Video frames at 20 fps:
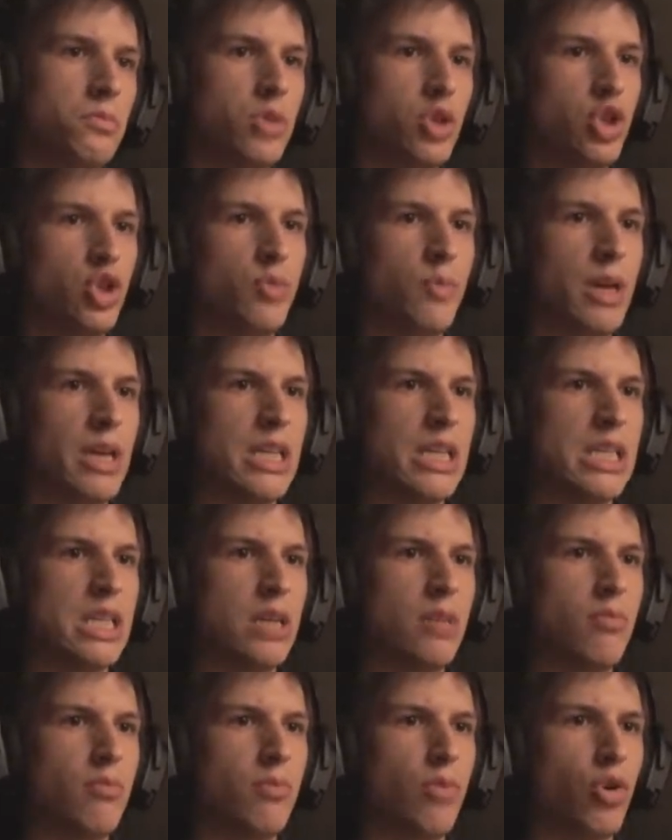which may
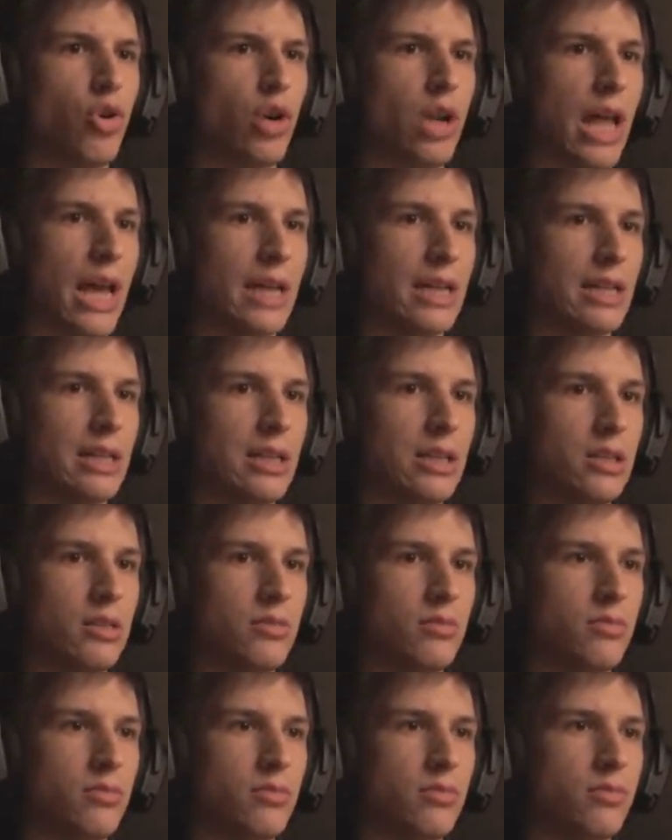seem more likely.
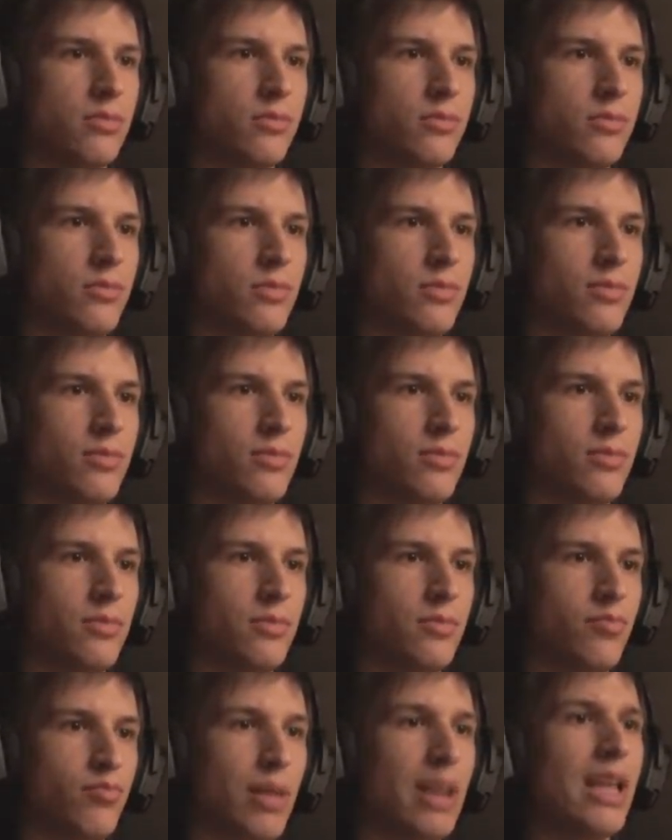
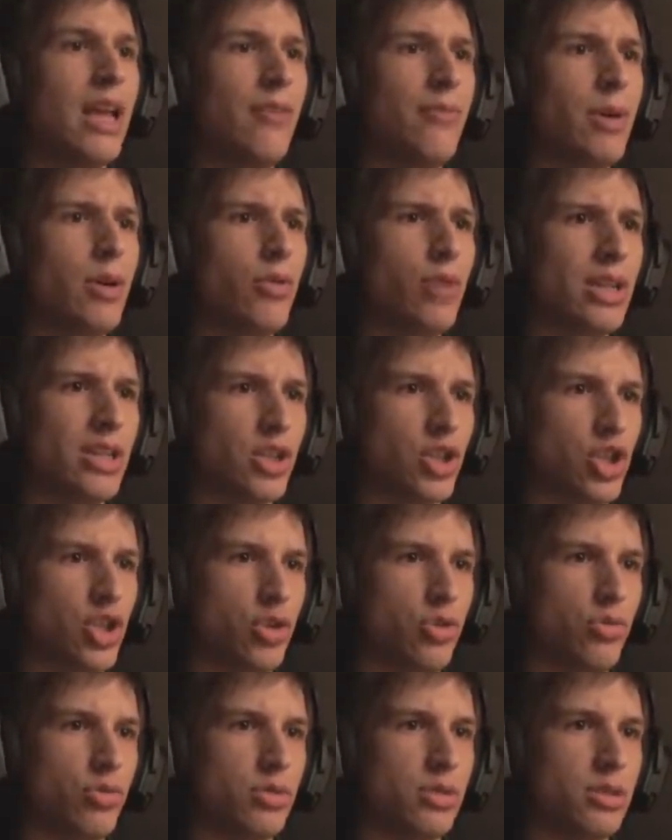But I have my running
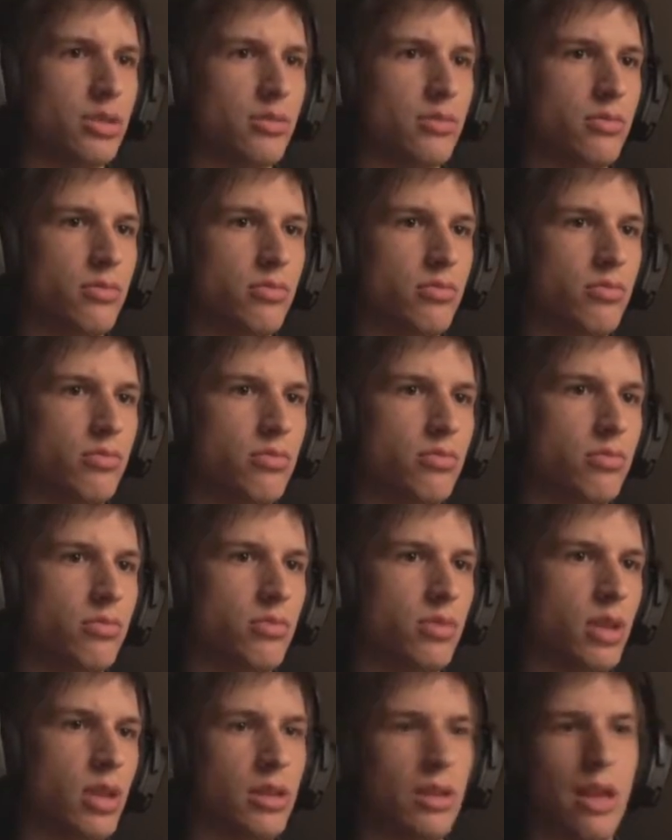shoes.
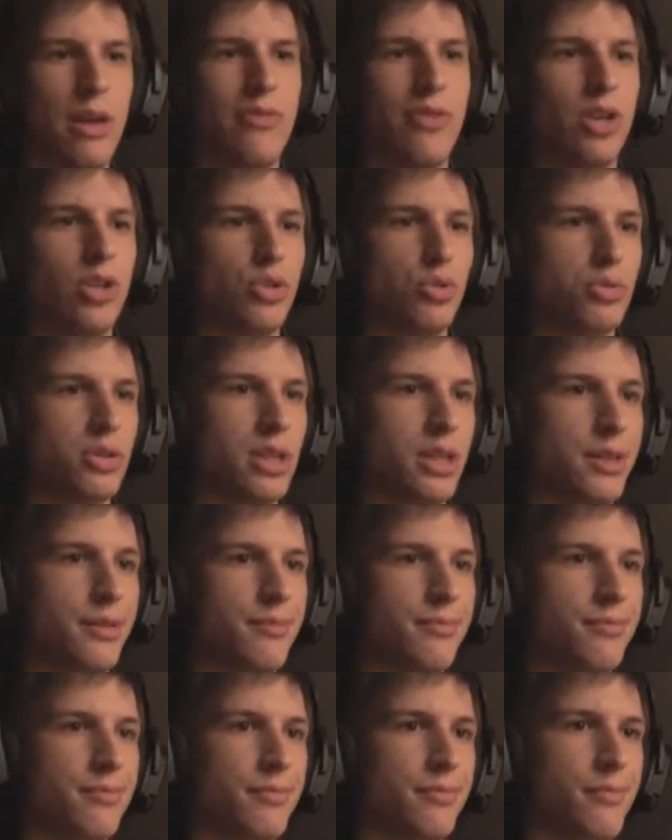And therefore I don't
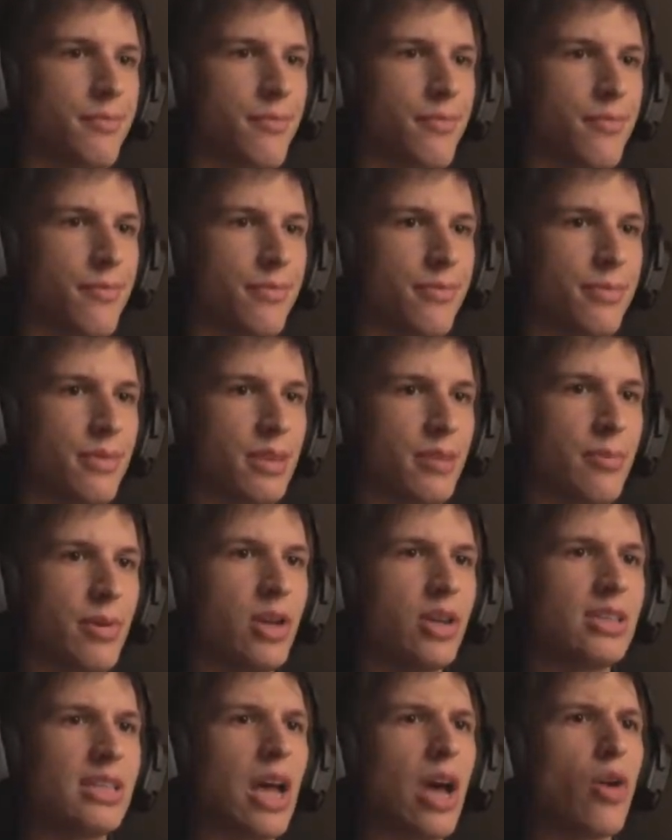care.
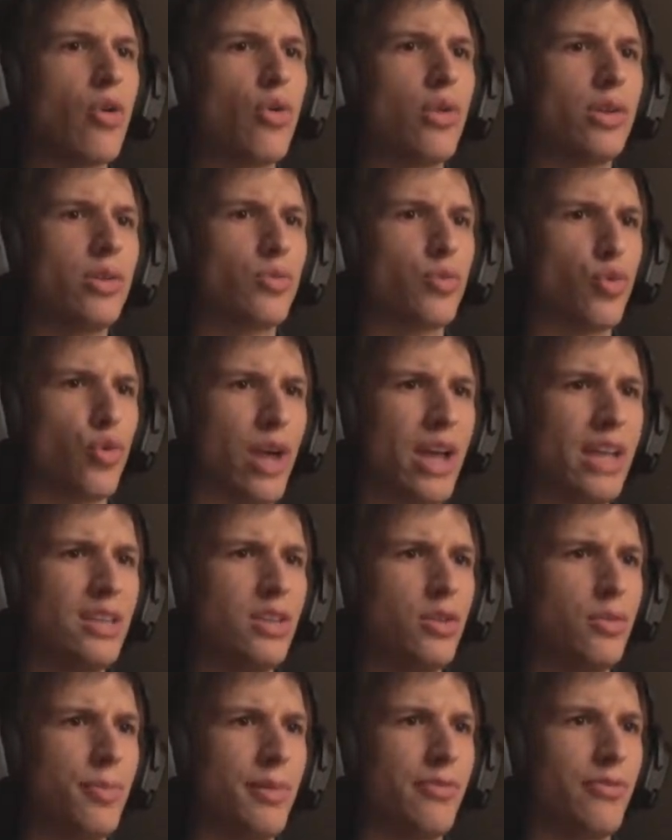Because I already
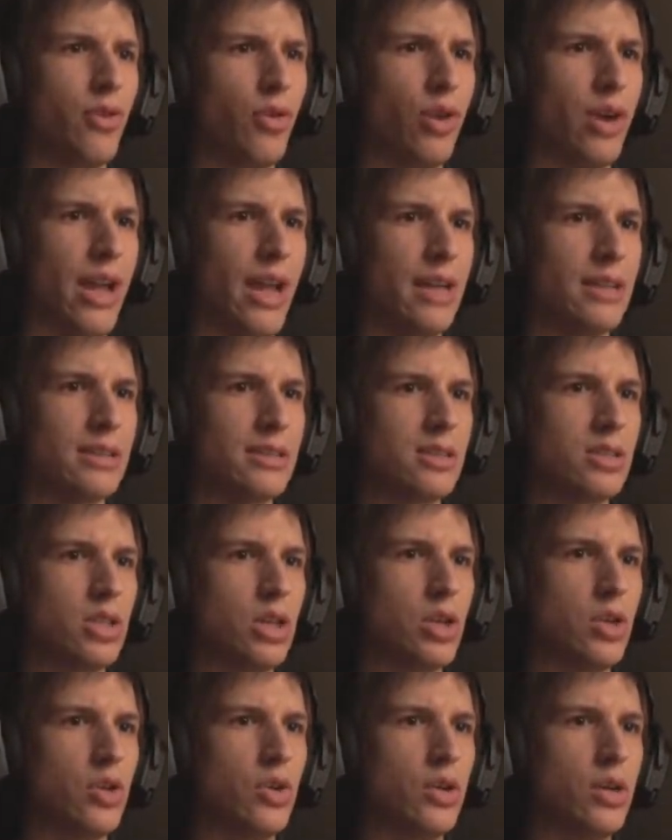ran you beforehand,
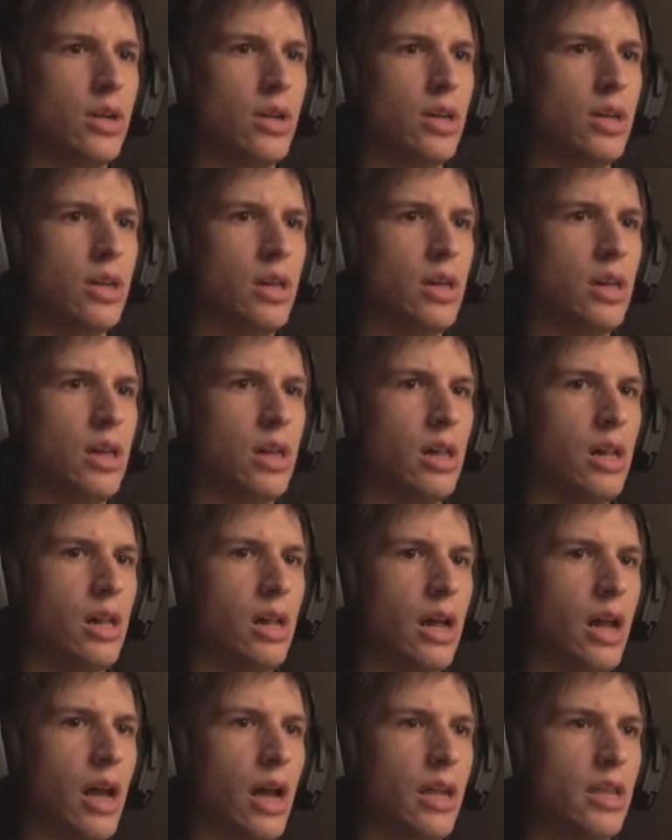so...
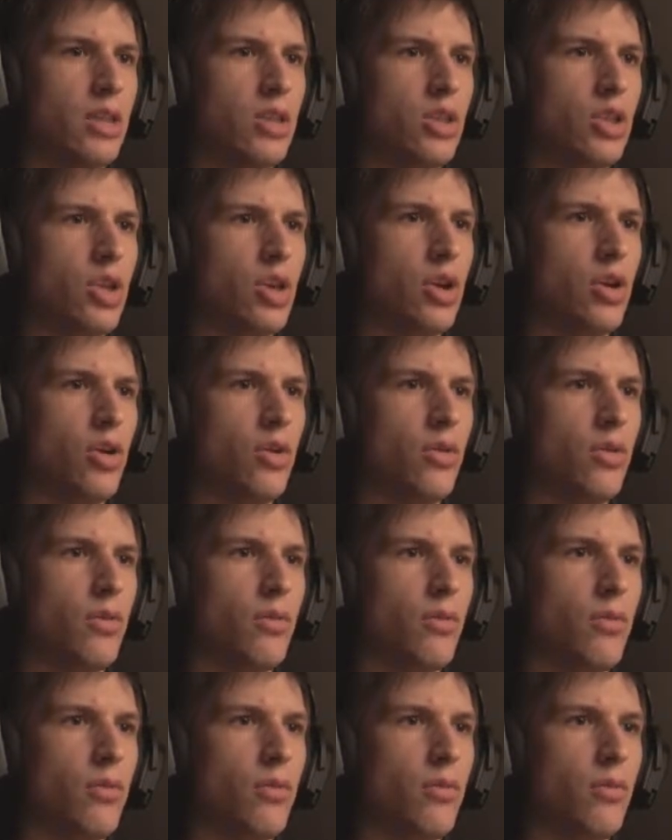I know...
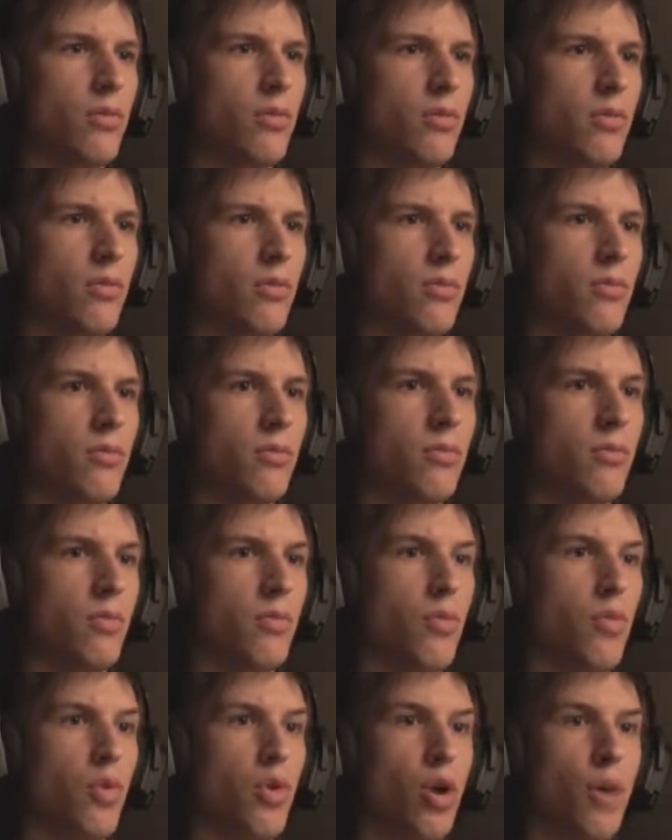
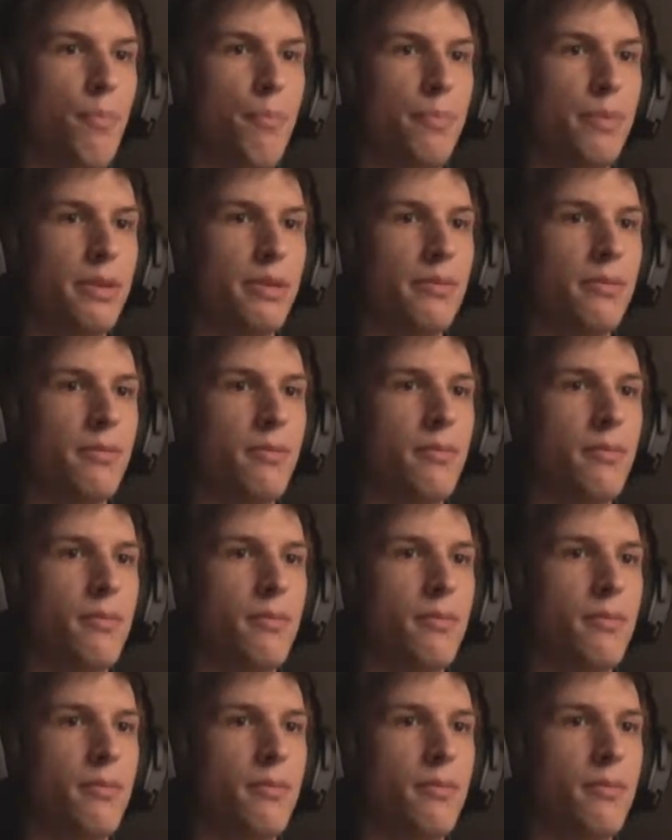Whoops!